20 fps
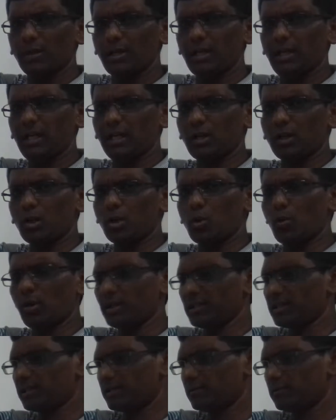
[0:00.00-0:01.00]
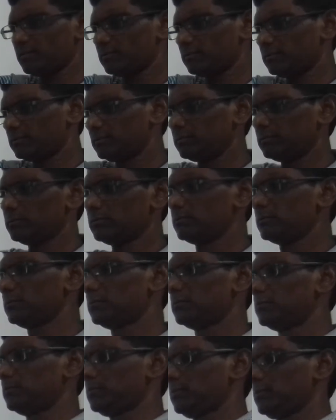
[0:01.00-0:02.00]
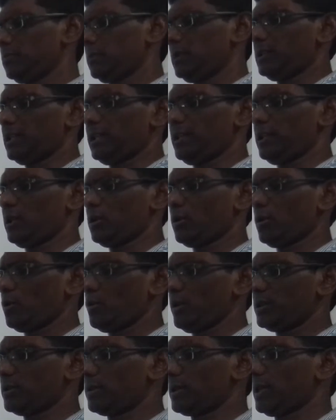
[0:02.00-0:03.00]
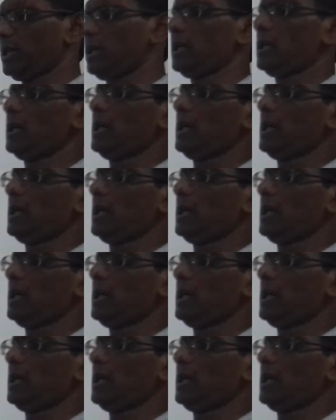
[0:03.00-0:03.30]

Okay, clockwise. This is anti-clockwise. Okay,